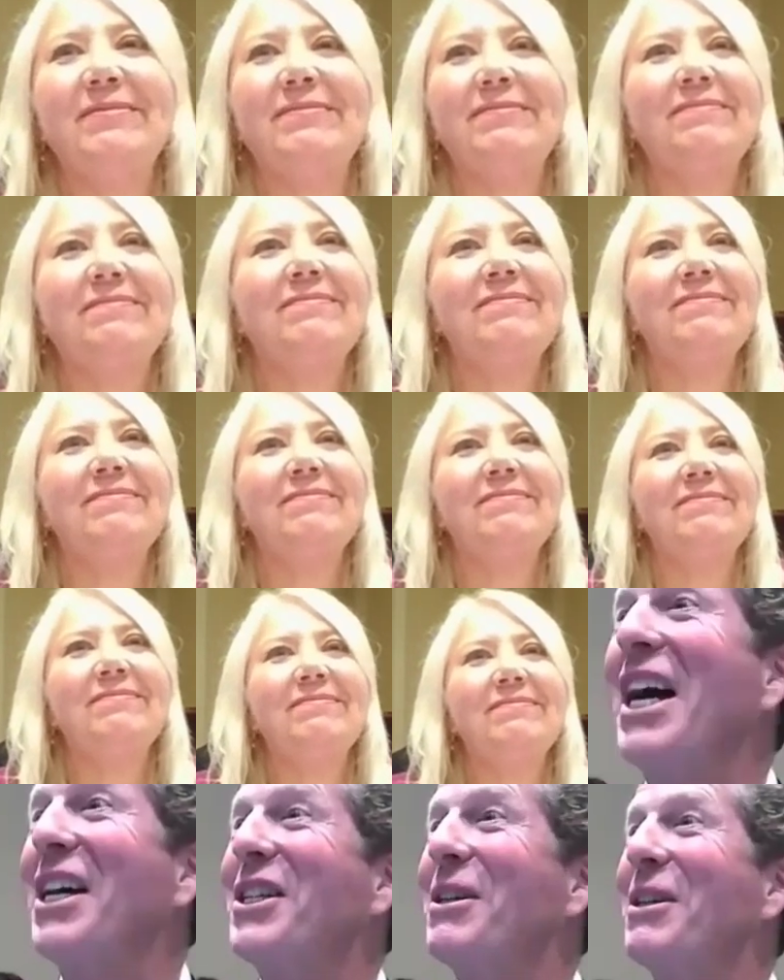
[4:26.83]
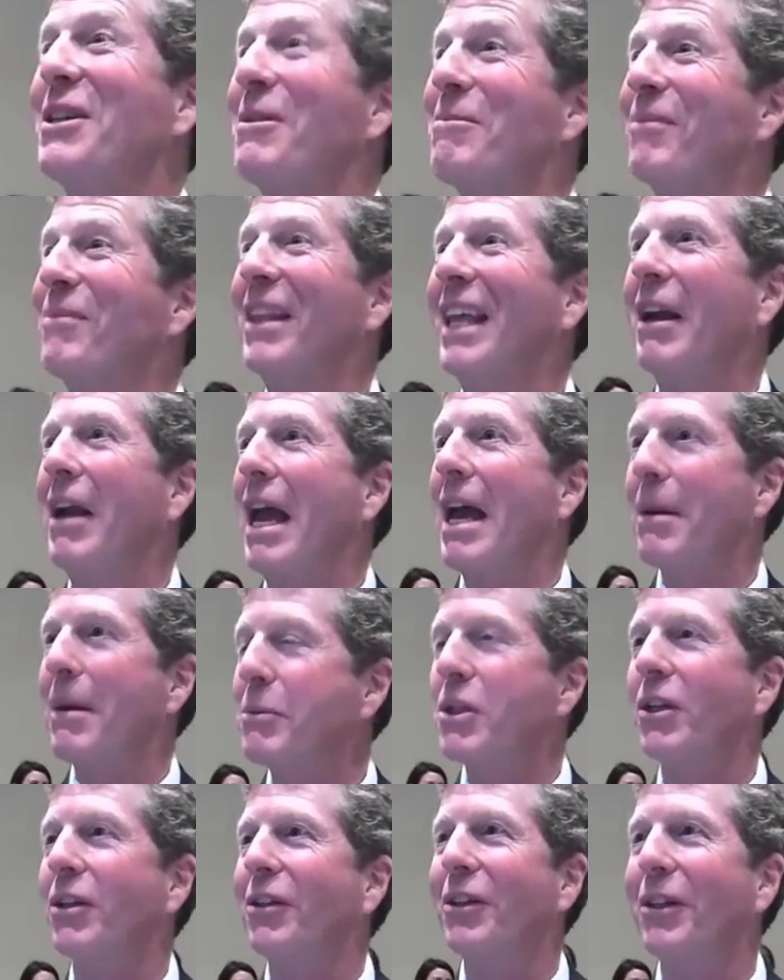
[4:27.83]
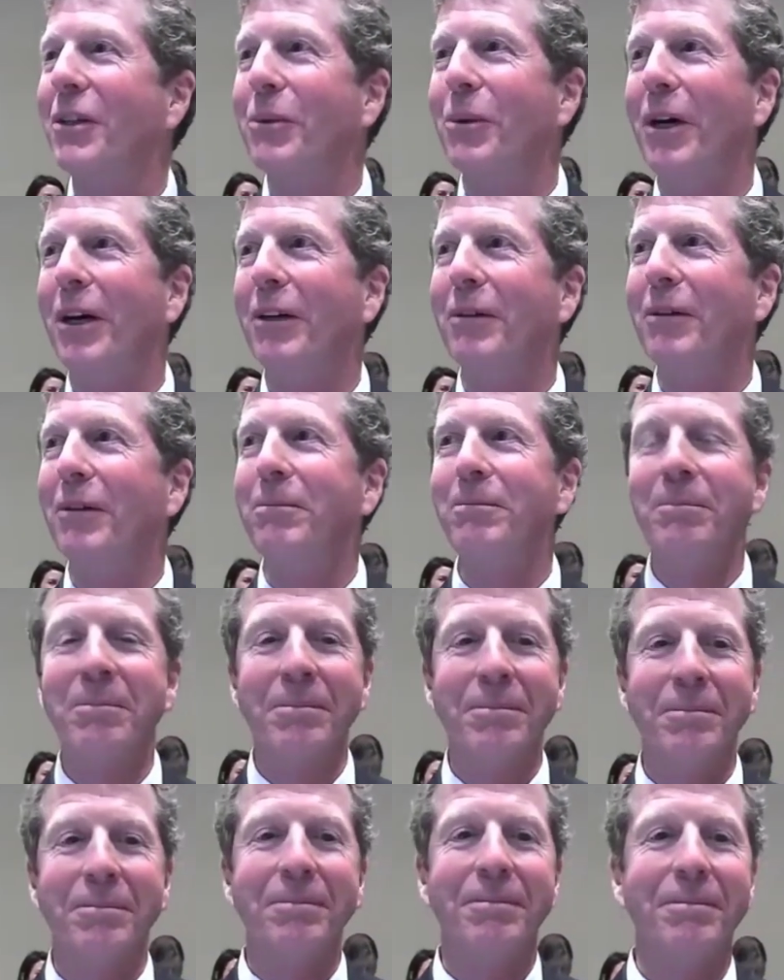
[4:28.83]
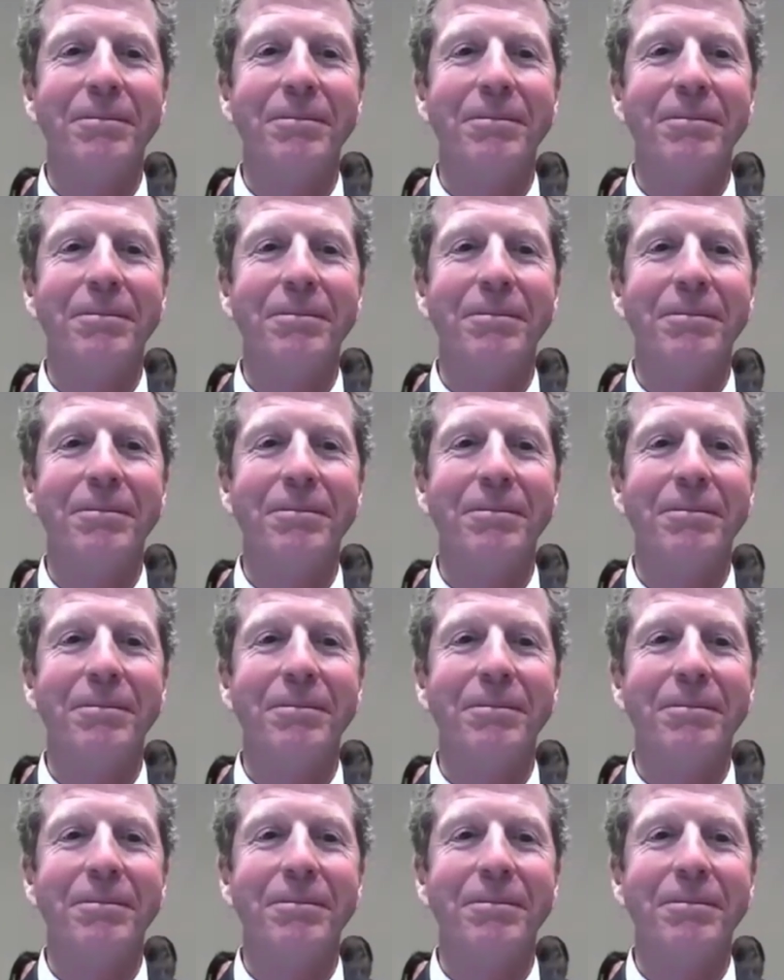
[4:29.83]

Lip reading: I've already said yes. It absolutely will.